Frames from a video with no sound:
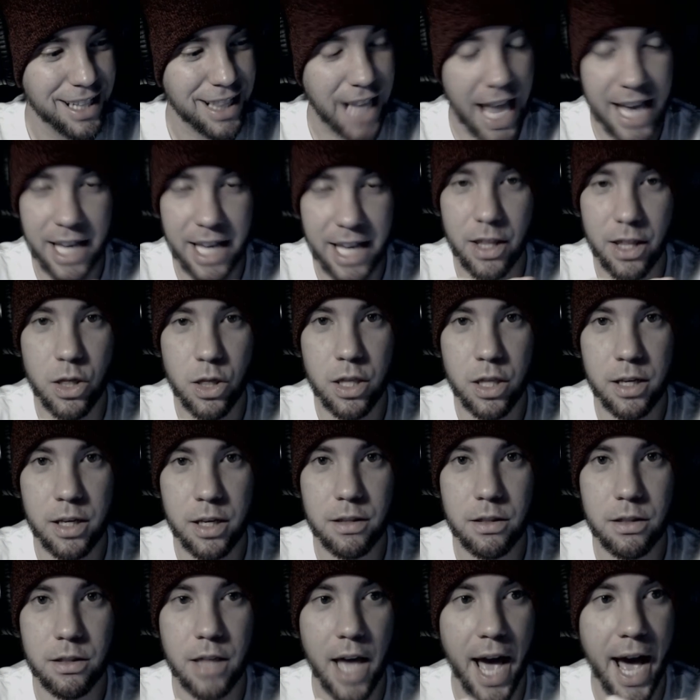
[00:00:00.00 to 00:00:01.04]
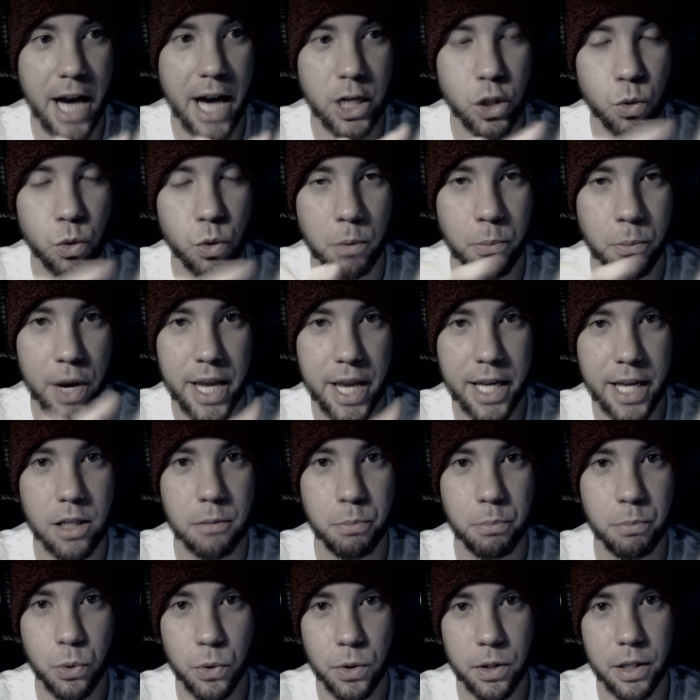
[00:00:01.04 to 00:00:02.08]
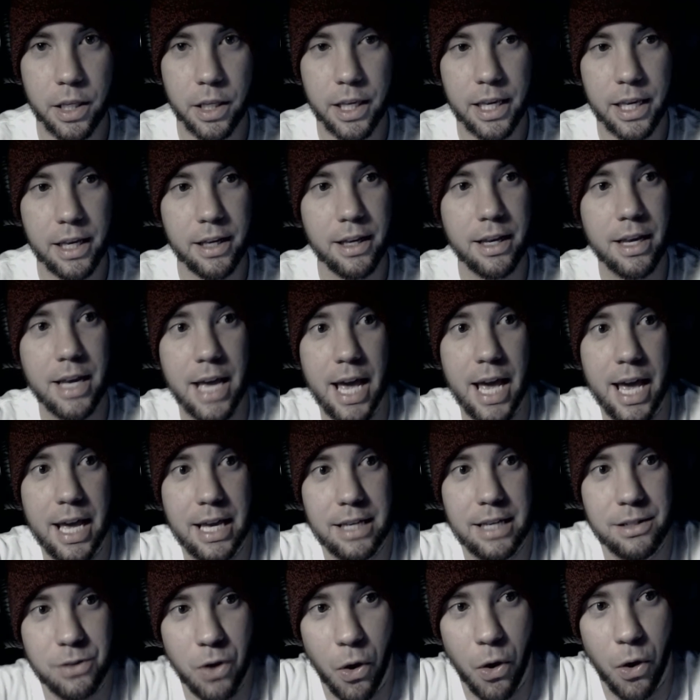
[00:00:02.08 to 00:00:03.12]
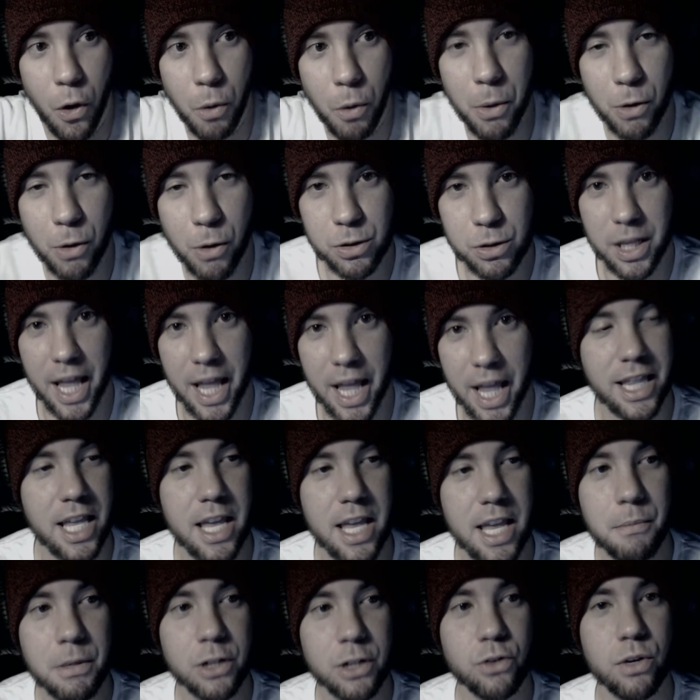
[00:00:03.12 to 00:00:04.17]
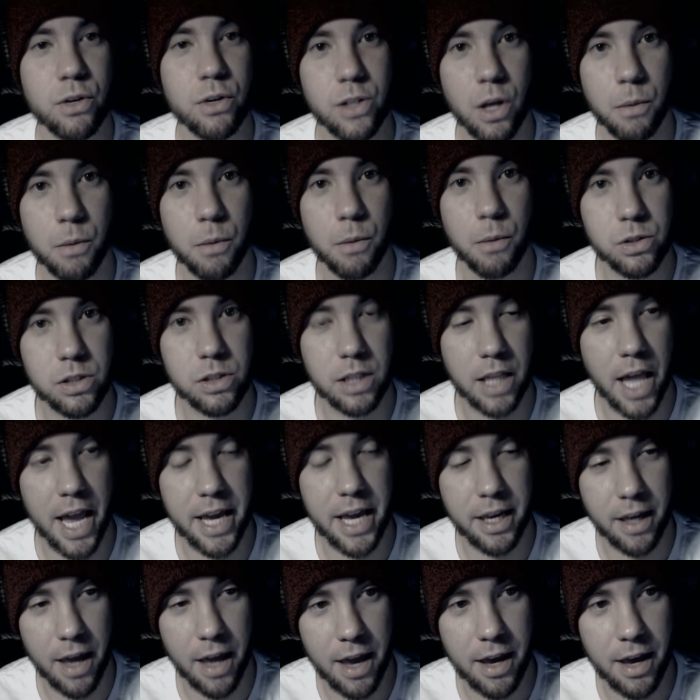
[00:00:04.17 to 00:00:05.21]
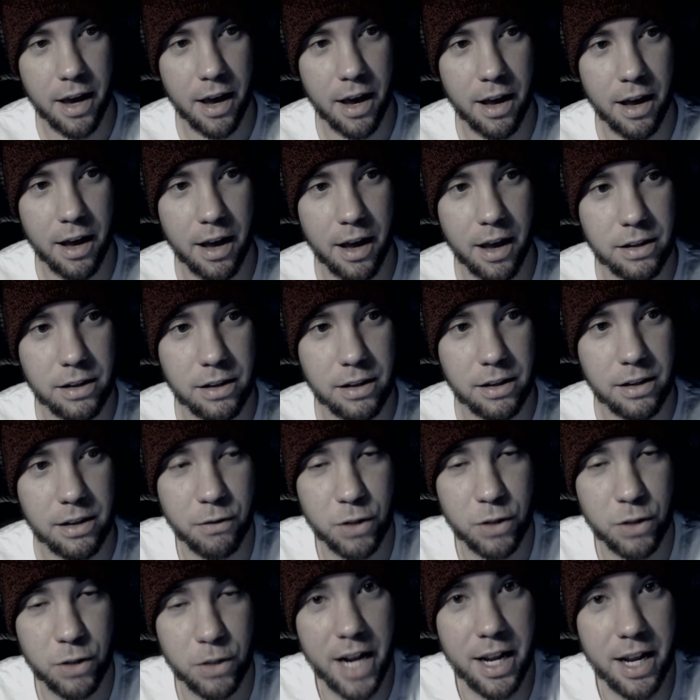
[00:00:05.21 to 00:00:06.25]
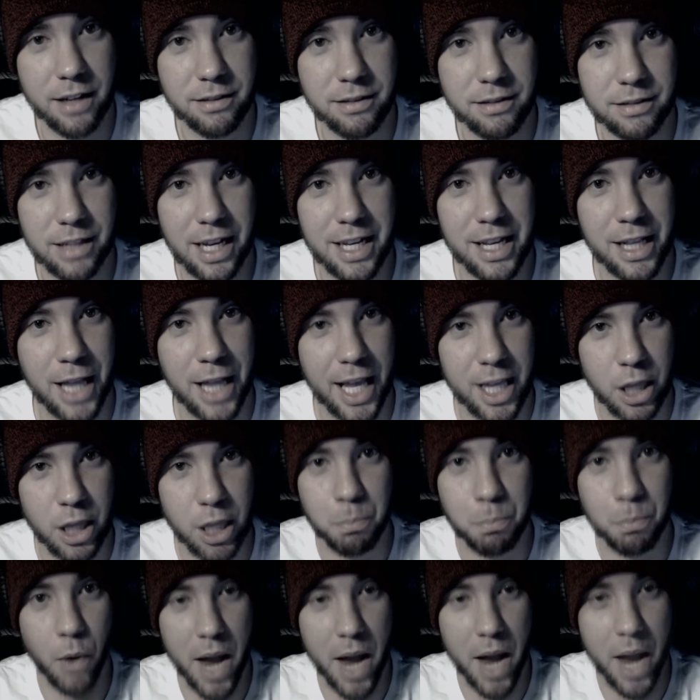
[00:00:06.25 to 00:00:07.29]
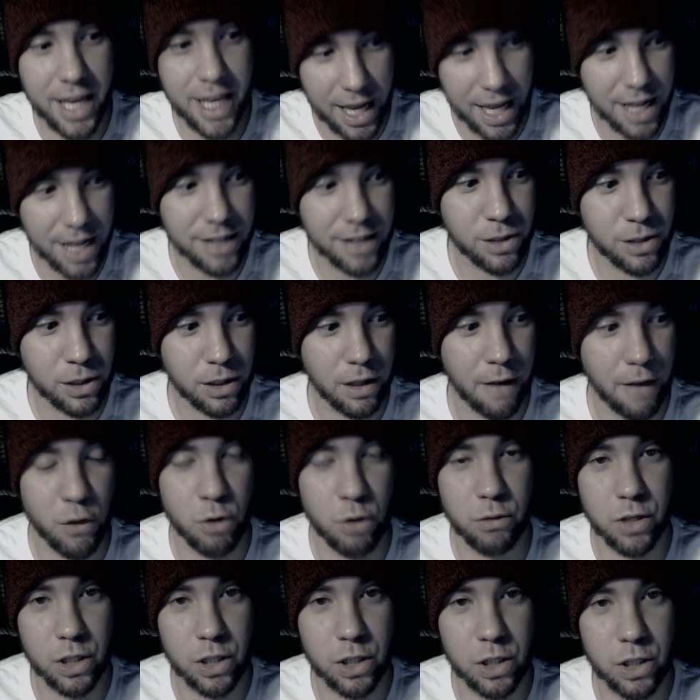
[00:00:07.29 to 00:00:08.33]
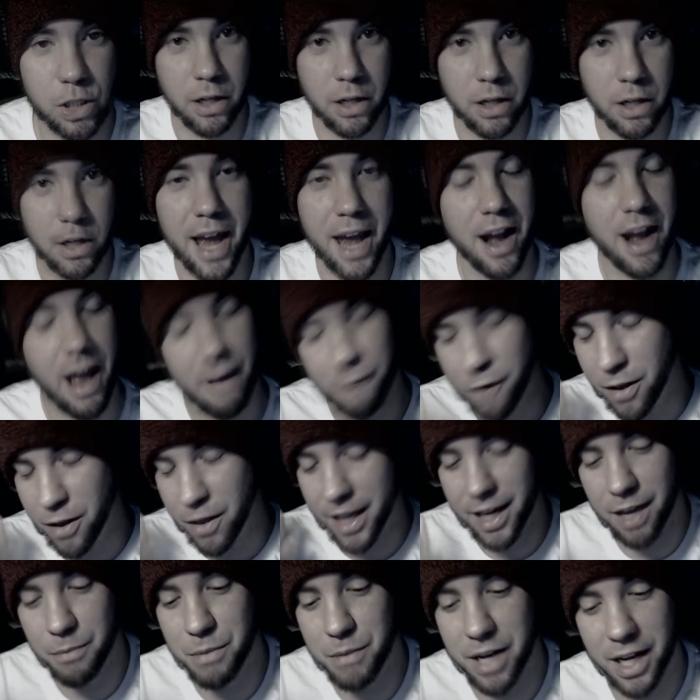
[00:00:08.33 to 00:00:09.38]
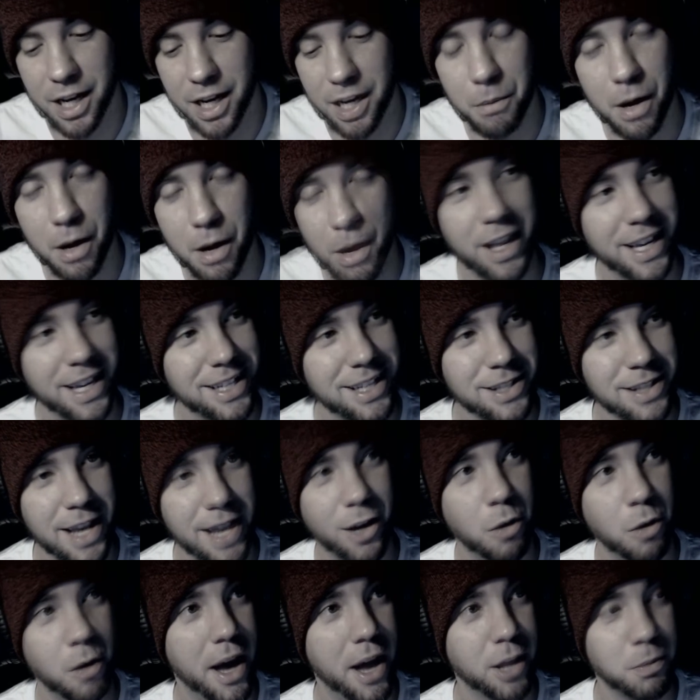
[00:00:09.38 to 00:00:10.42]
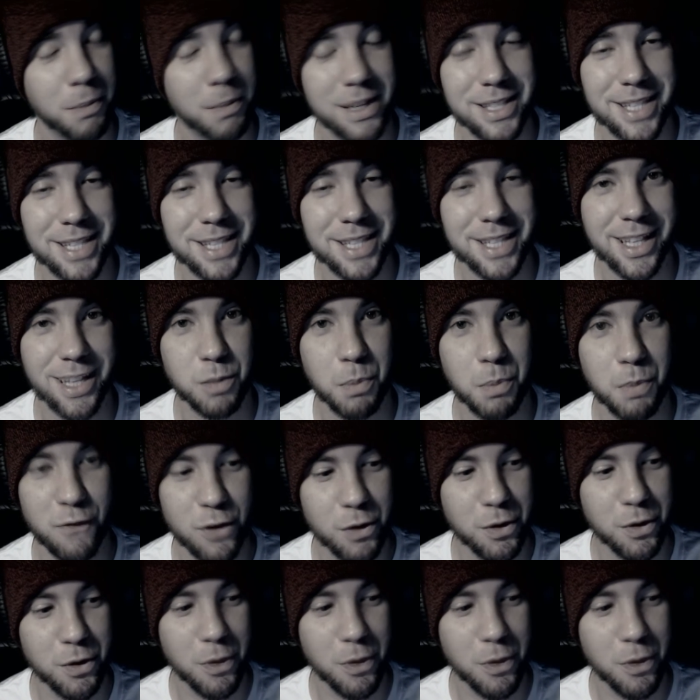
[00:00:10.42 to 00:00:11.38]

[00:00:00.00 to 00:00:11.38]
like the actual break in the pool is almost like, the imagery is almost like a vagina. Like the break in it, if you just look at it, I feel like I'm going to come off like a psychopath by saying this, but if